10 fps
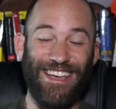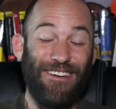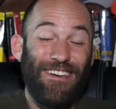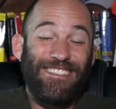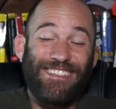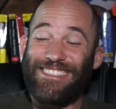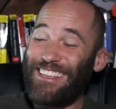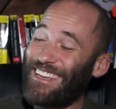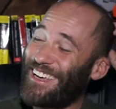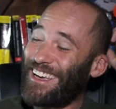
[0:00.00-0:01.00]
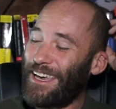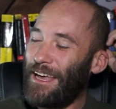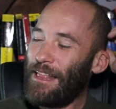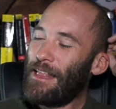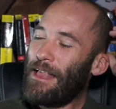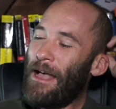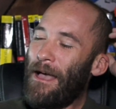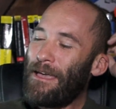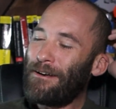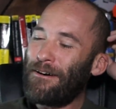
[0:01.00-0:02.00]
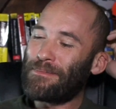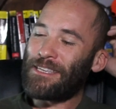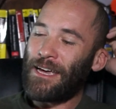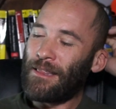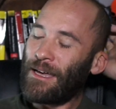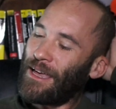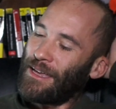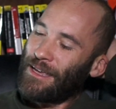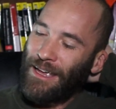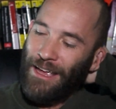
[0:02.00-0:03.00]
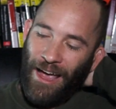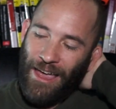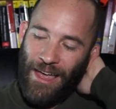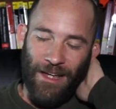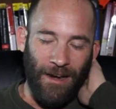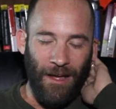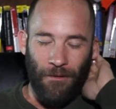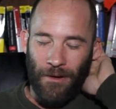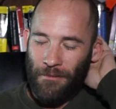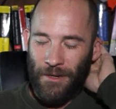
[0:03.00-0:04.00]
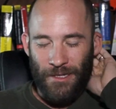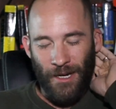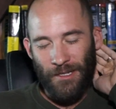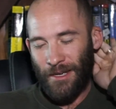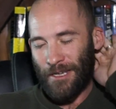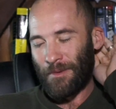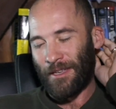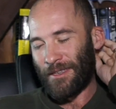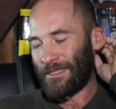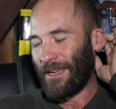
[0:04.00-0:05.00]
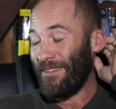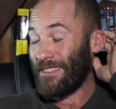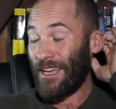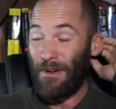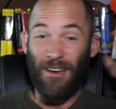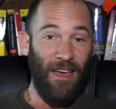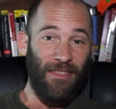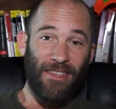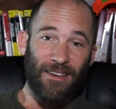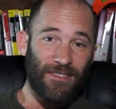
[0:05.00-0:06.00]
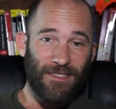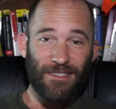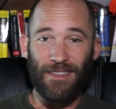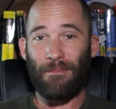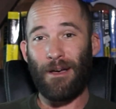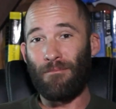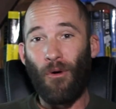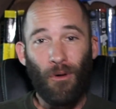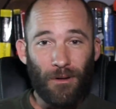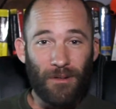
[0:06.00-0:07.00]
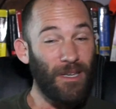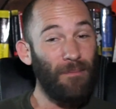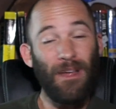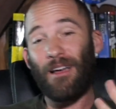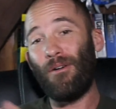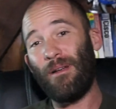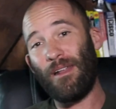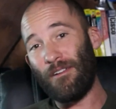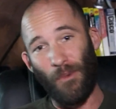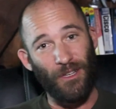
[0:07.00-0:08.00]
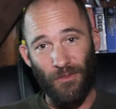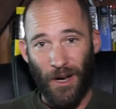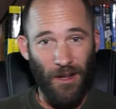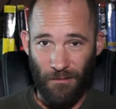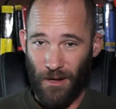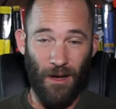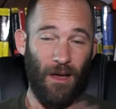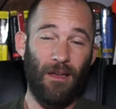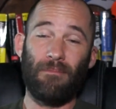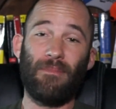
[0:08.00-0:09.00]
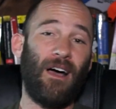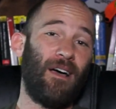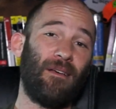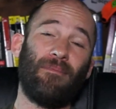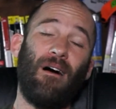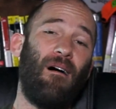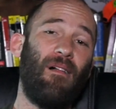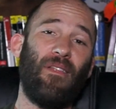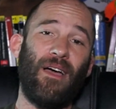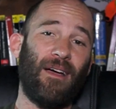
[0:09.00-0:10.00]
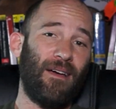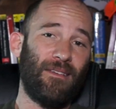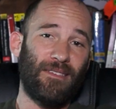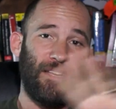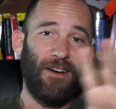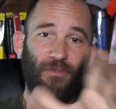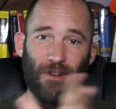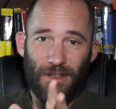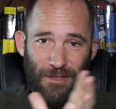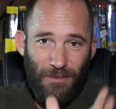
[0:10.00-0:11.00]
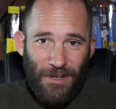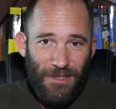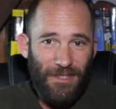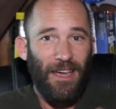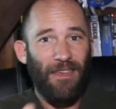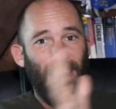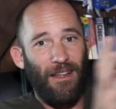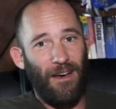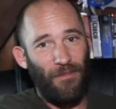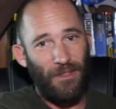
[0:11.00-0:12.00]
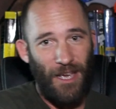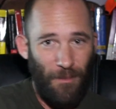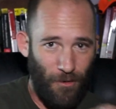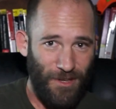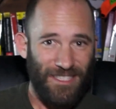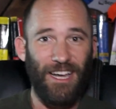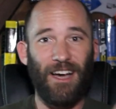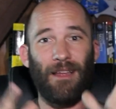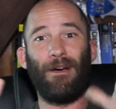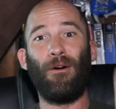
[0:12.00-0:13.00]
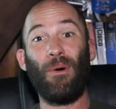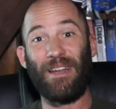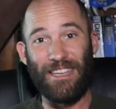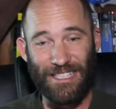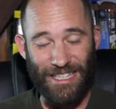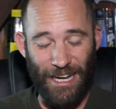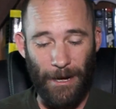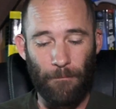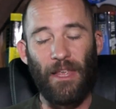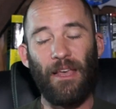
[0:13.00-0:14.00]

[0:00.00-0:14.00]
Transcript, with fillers: It's just like, you know what I'm saying? Like, again, I when, I when I talk to you guys about this stuff, it's not about ethics. It's not about morals. I'm not going into what's right or wrong. I am, I am all that kind of stuff. We're just, we're just taking that off the table. We're just talking about what is now.